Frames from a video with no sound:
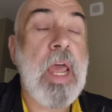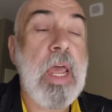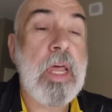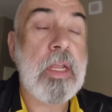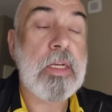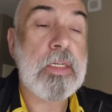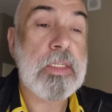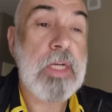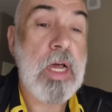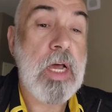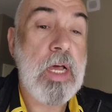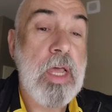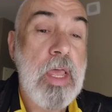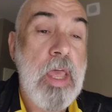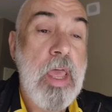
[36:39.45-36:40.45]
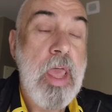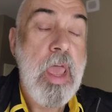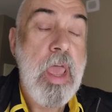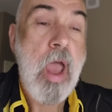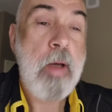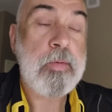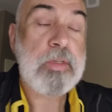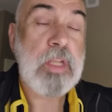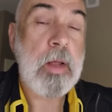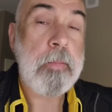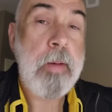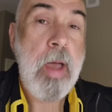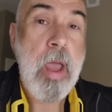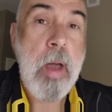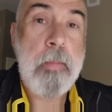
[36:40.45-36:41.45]
And uh, I was going to
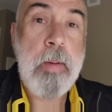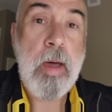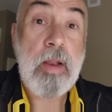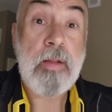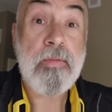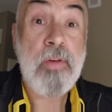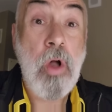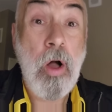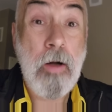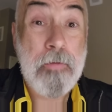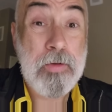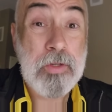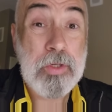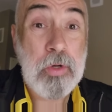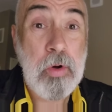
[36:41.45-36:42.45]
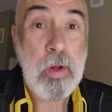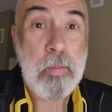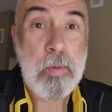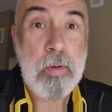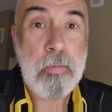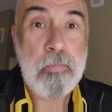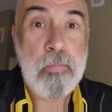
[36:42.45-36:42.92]
buy a bottle of coffee syrup